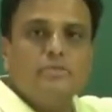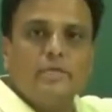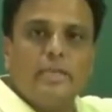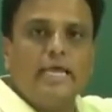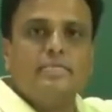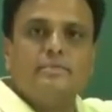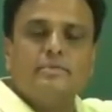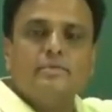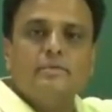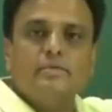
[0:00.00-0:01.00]
lies
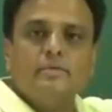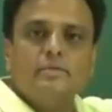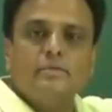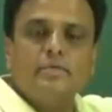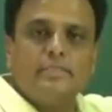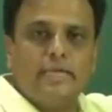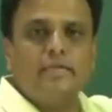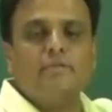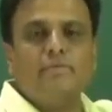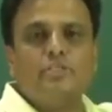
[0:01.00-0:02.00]
in the
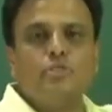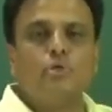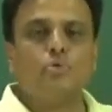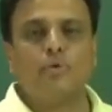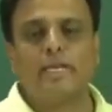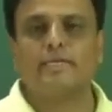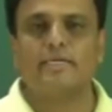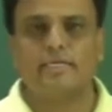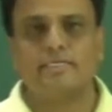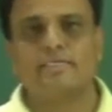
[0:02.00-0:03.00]
interval 0 to
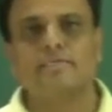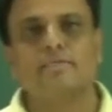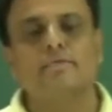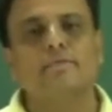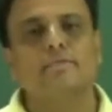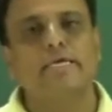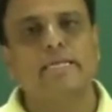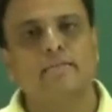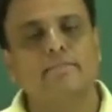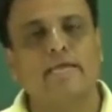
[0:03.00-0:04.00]
180 degrees,
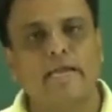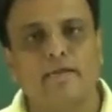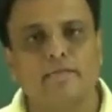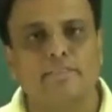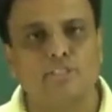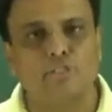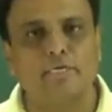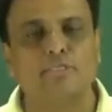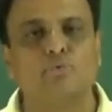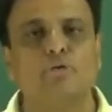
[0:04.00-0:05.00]
then the angle theta
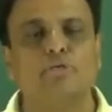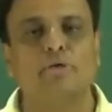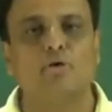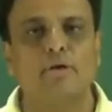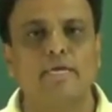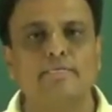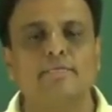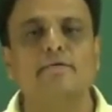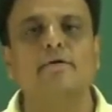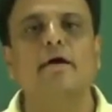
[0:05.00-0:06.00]
is going to be called
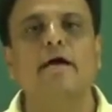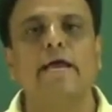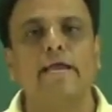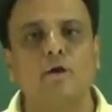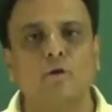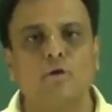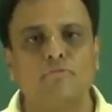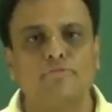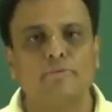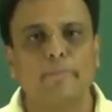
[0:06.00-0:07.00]
as angle
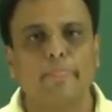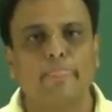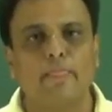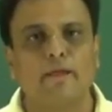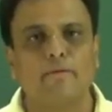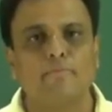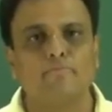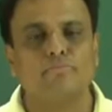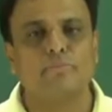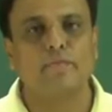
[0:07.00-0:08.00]
of
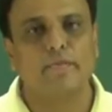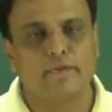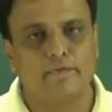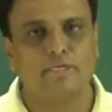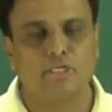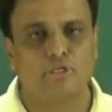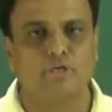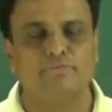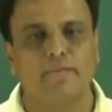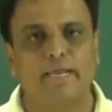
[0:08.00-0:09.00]
inclination
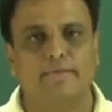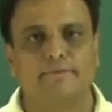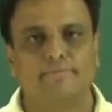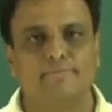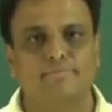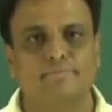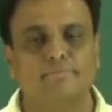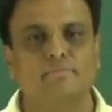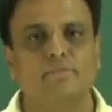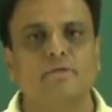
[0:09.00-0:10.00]
of the line.
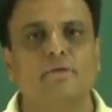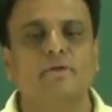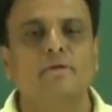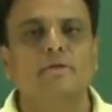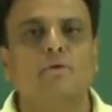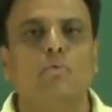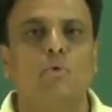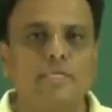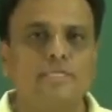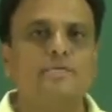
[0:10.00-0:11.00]

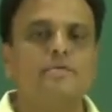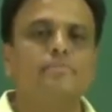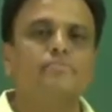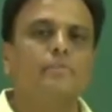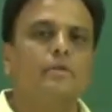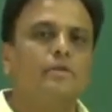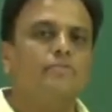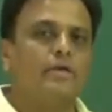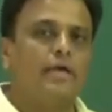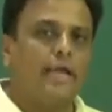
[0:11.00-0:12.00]
Once,
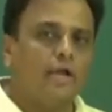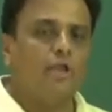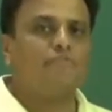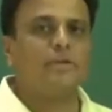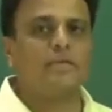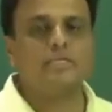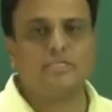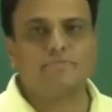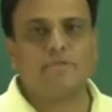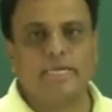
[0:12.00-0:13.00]
if the angle of
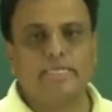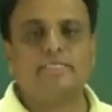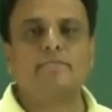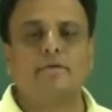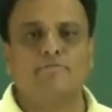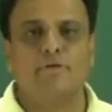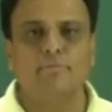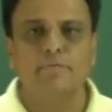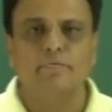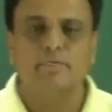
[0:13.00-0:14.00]
inclination of the line is
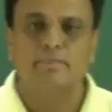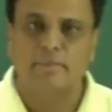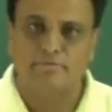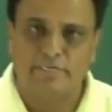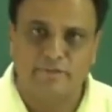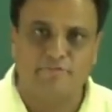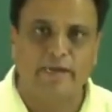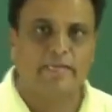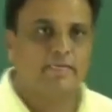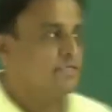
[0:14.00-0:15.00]
confirmed, then we
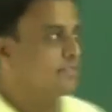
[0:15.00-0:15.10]
define